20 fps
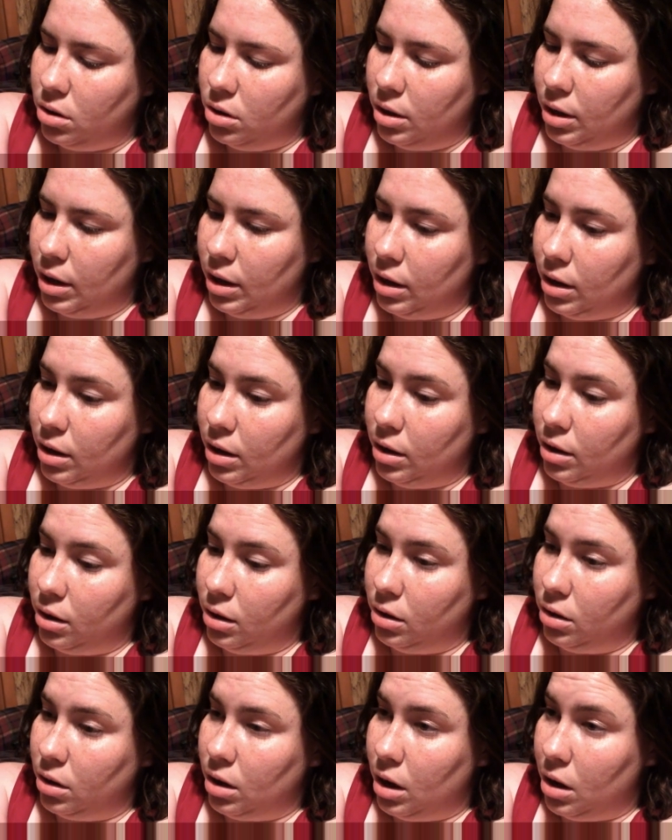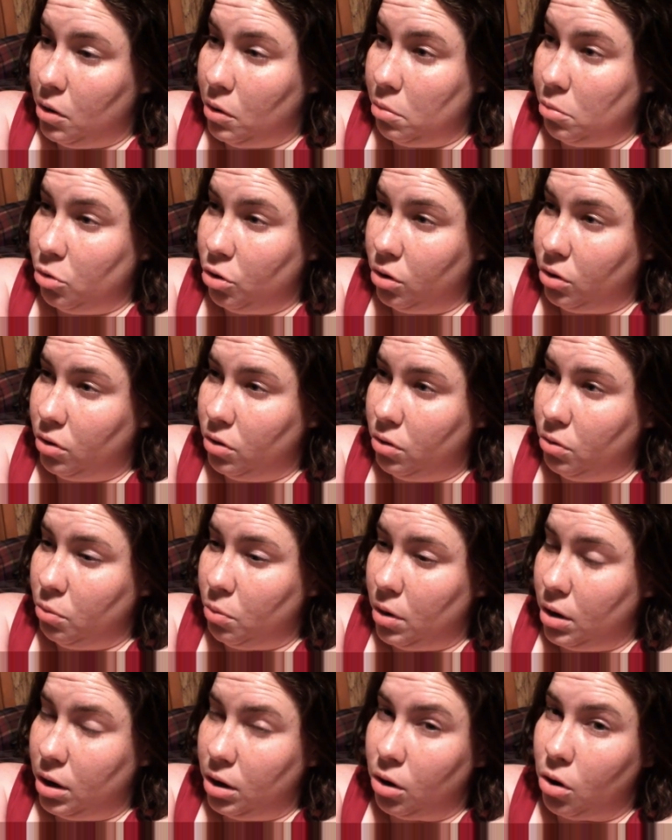and now I'm just
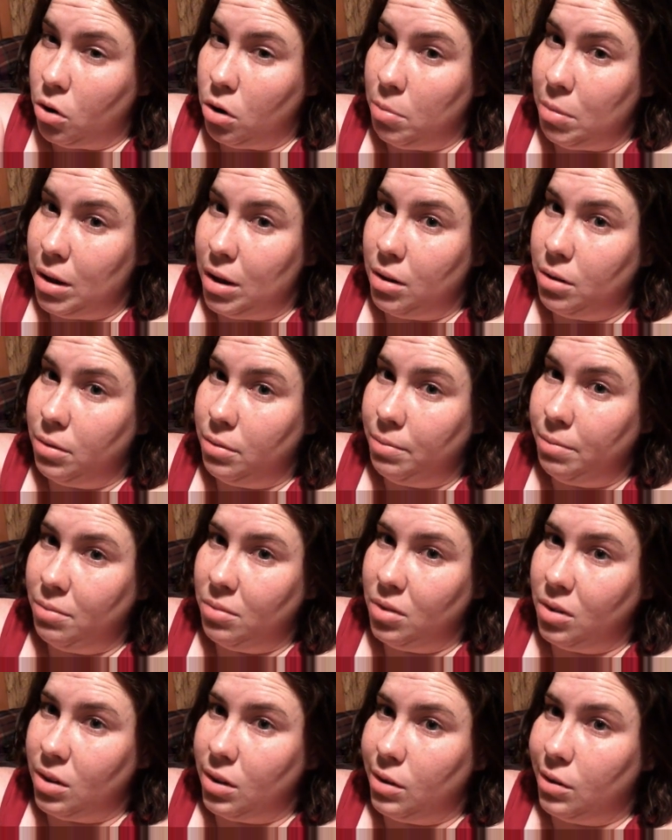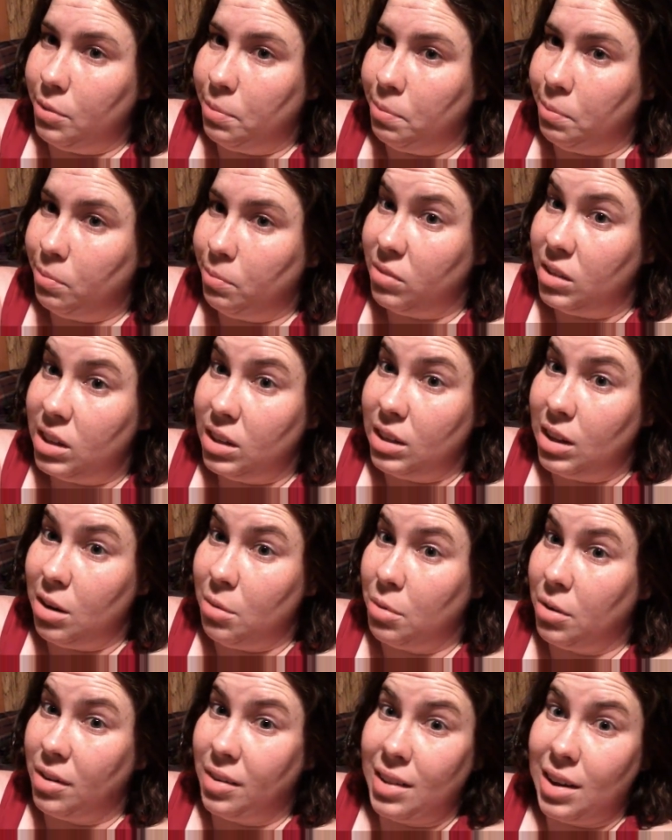ready to go to bed. So now I'm
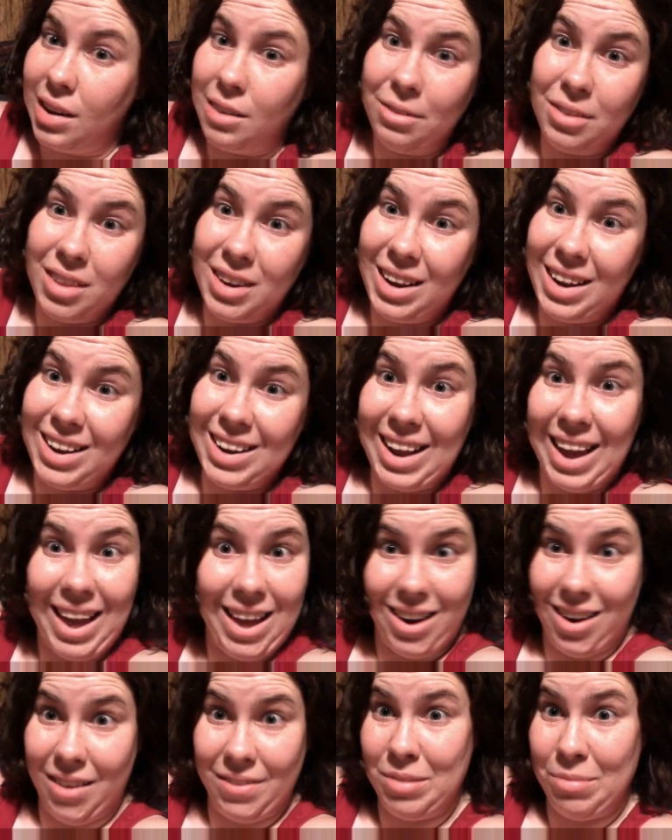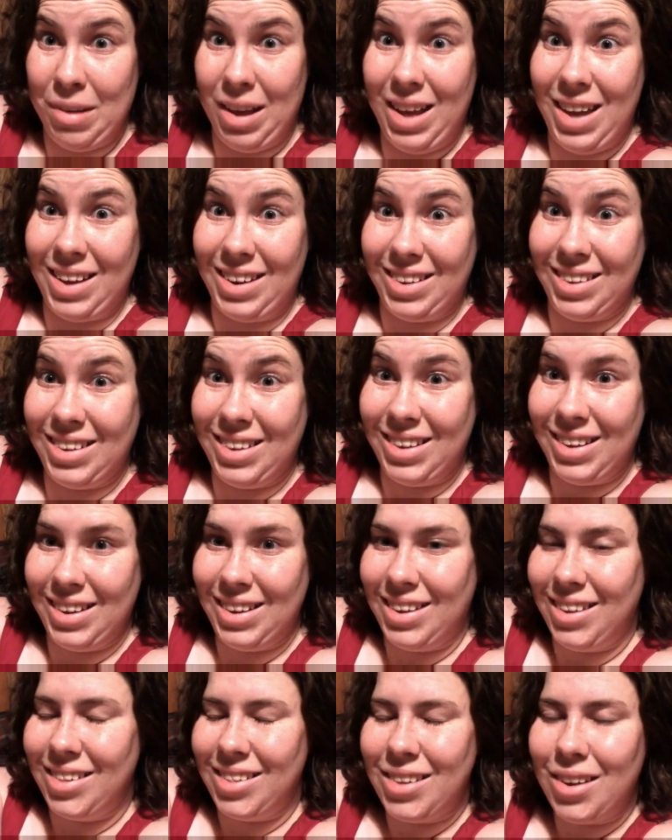going to sign up for the night and head off to bed.
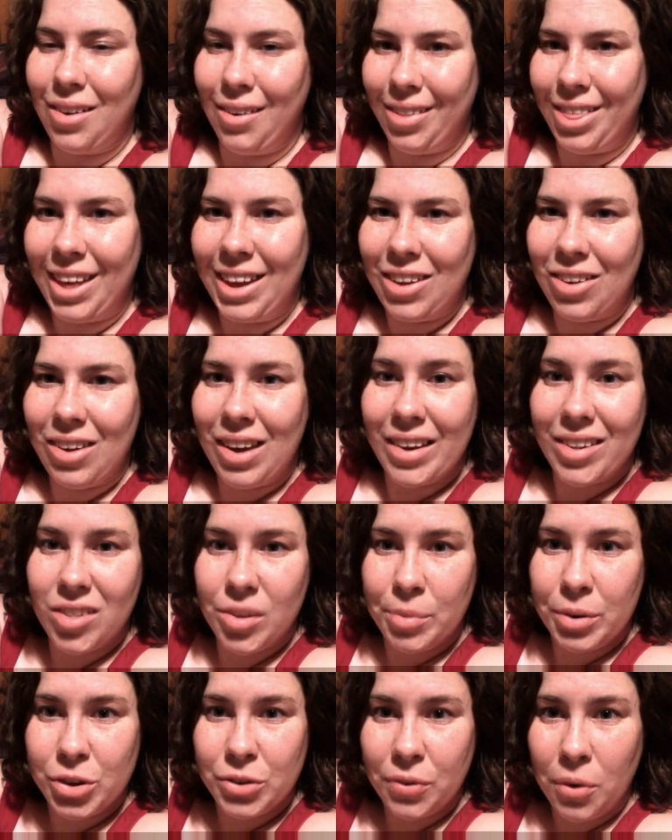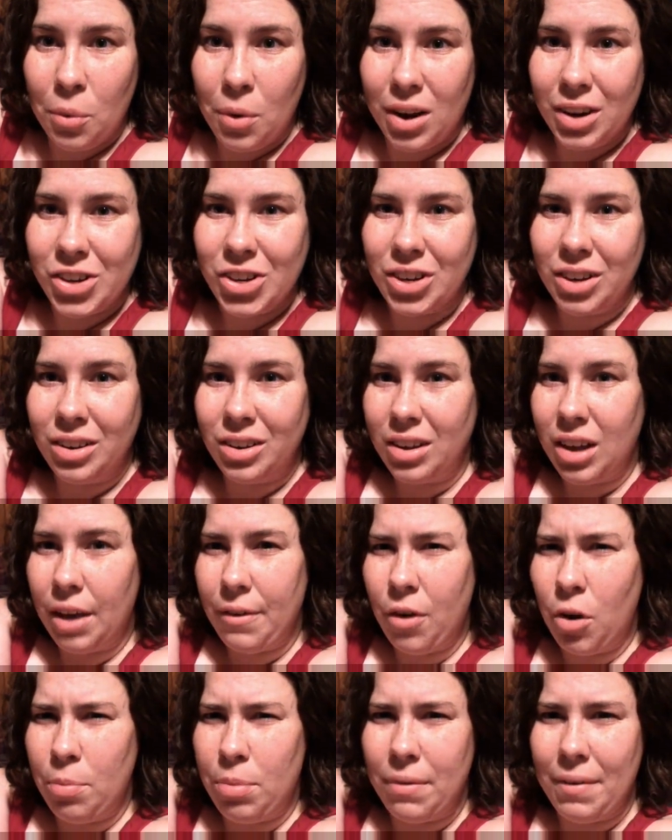So thank you guys so much for watching. I
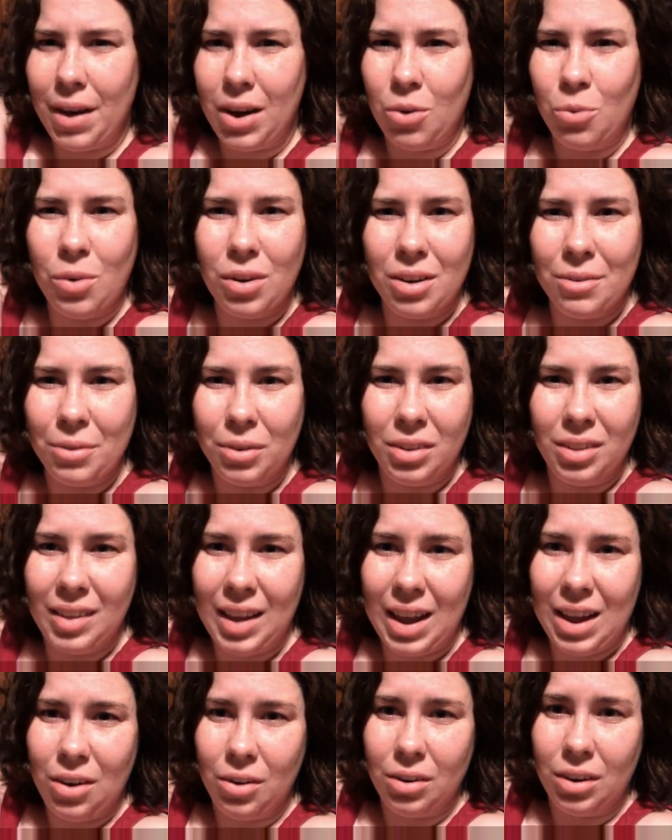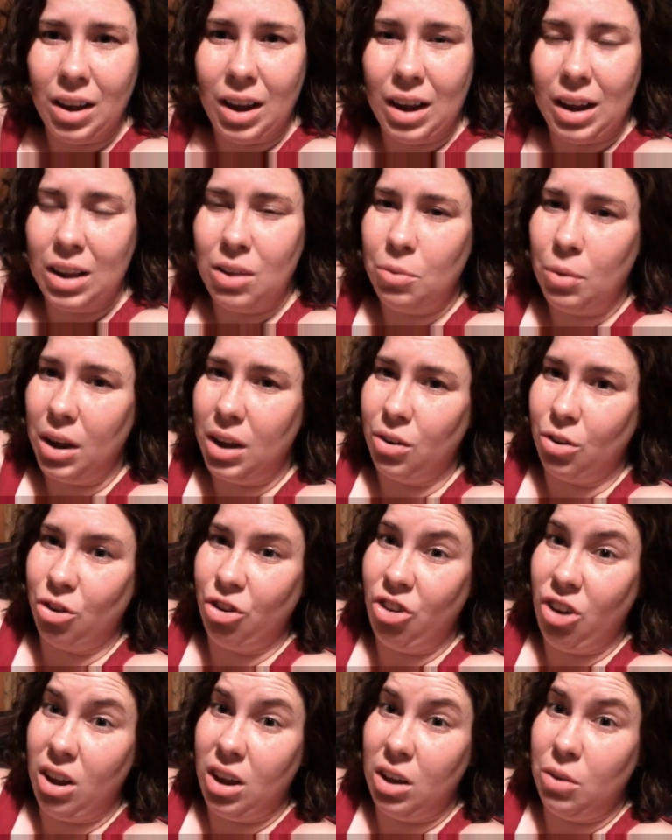hope you've had a wonderful day or night, rain or
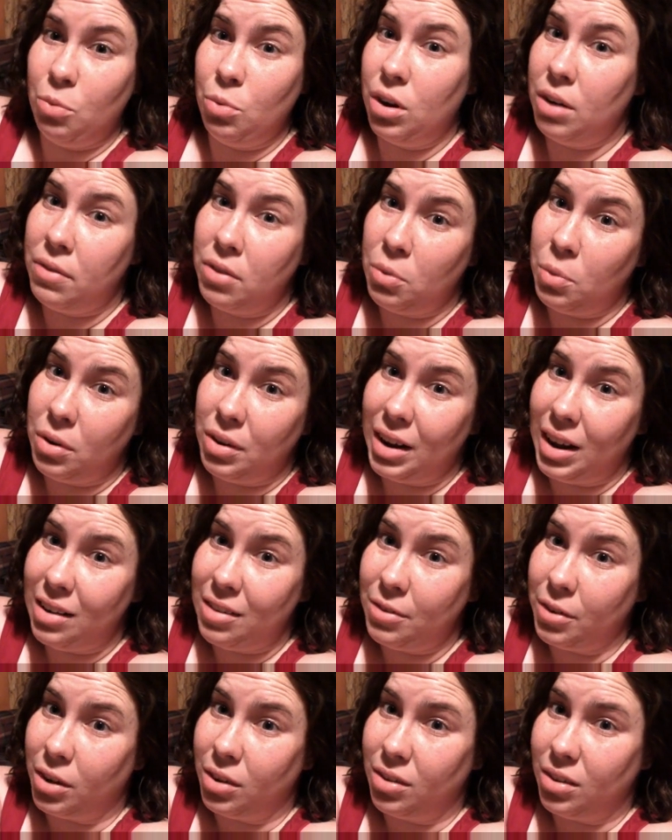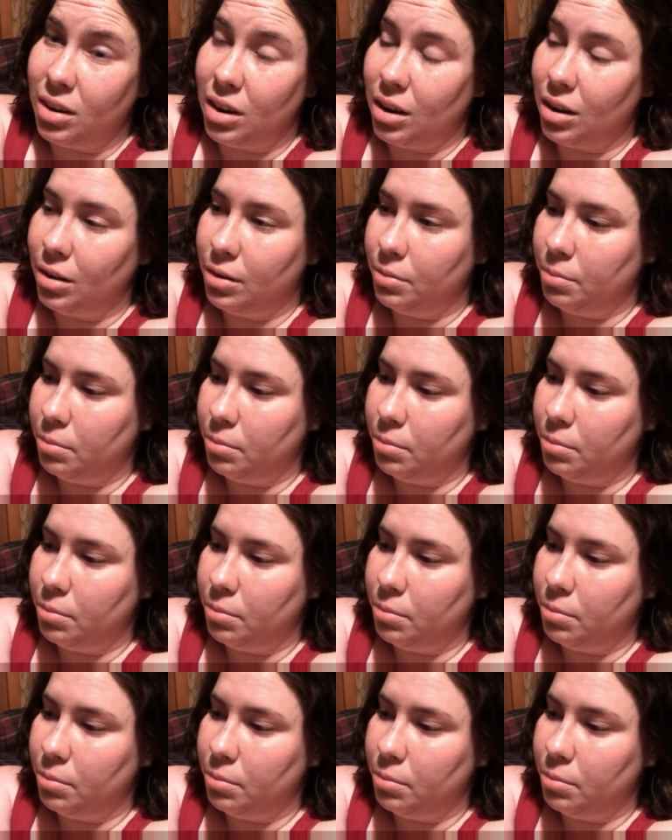shine, whatever the world has for you today.